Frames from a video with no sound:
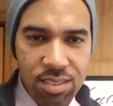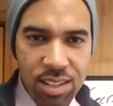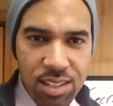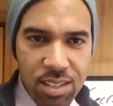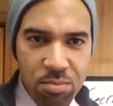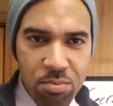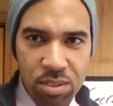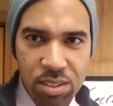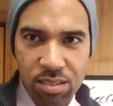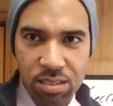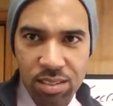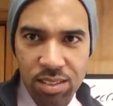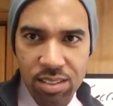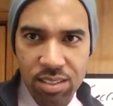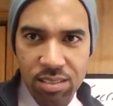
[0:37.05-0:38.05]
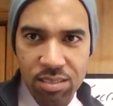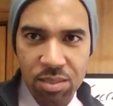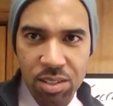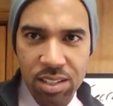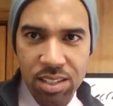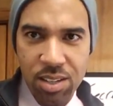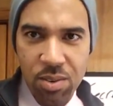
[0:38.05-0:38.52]
I need to bring her in.
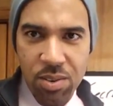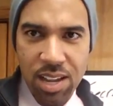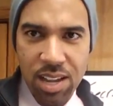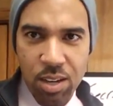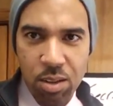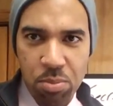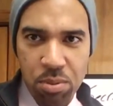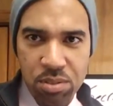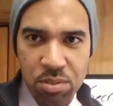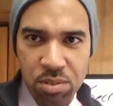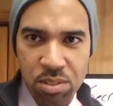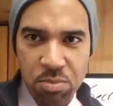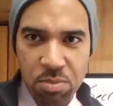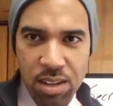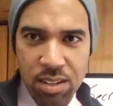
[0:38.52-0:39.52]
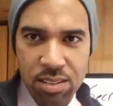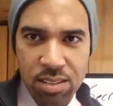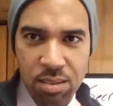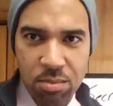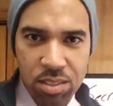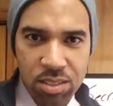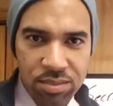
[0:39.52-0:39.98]
Well, you know what? I ain't gonna put you on the spot,
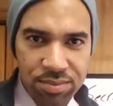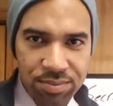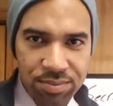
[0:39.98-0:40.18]
Tamara.